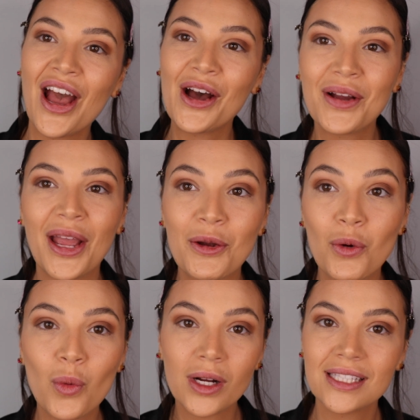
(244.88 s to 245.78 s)
Okay,
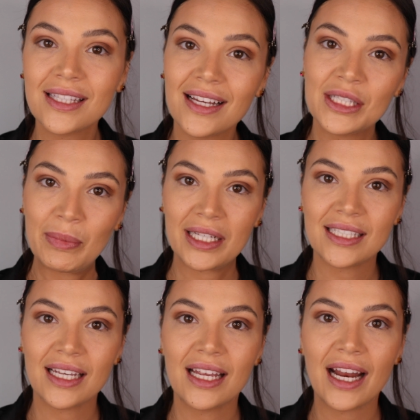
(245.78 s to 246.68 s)
once that is
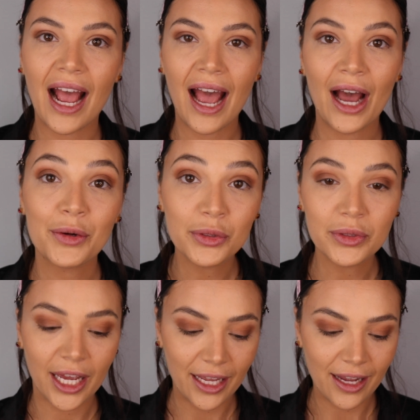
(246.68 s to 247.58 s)
blended how you
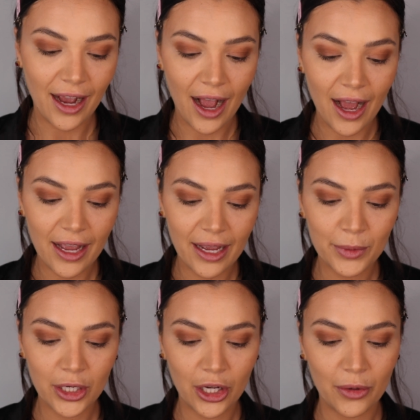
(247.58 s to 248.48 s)
like, I am
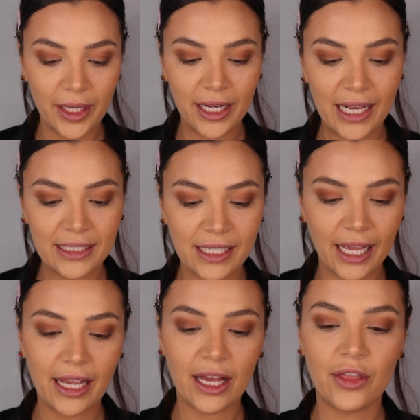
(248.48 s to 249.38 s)
gonna go in and
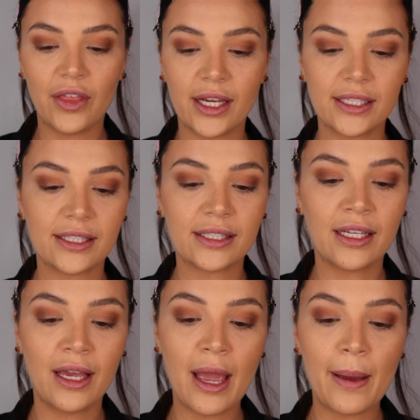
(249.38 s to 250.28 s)
take this
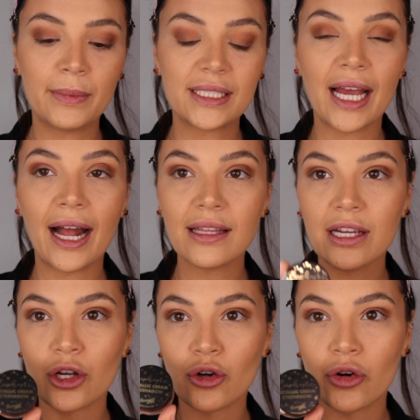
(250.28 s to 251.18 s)

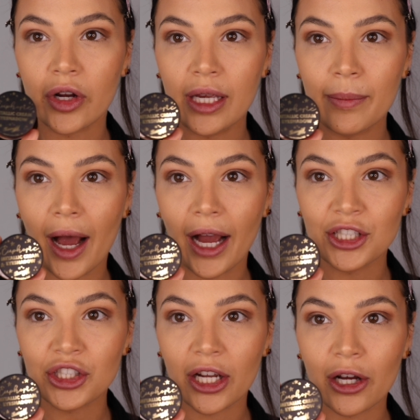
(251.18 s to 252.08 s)
metallic cream
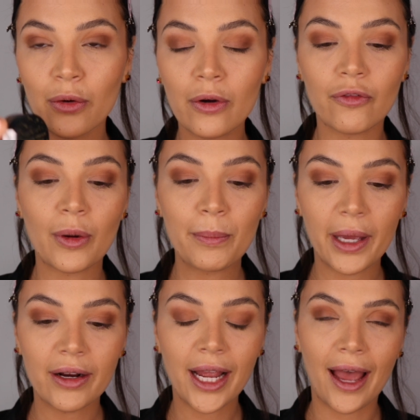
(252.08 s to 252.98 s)
eyeshadow from
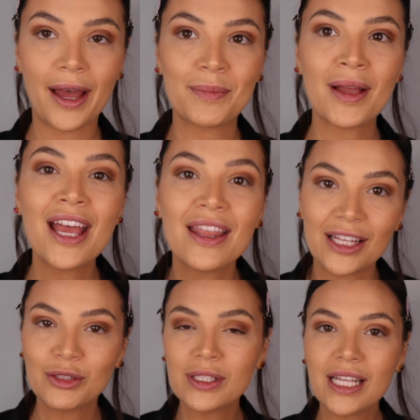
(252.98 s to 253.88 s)
Barry M.
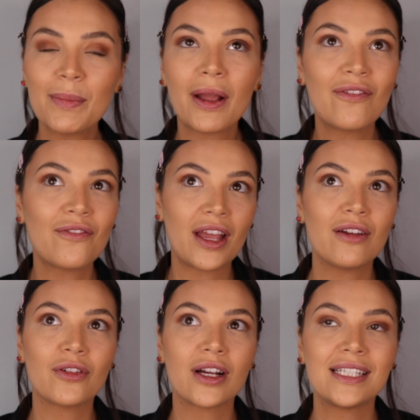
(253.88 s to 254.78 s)
This was like my
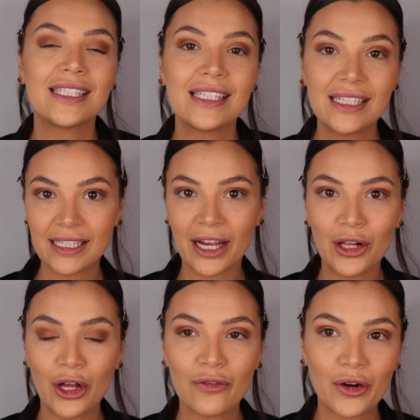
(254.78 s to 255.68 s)
favorite
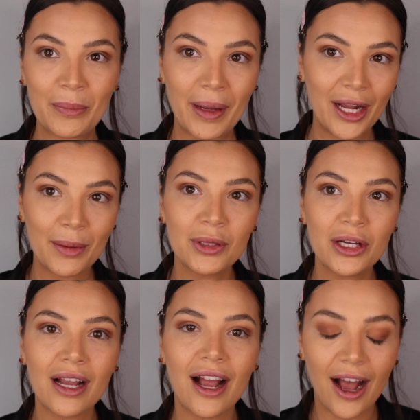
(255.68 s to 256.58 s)
detail of her makeup look.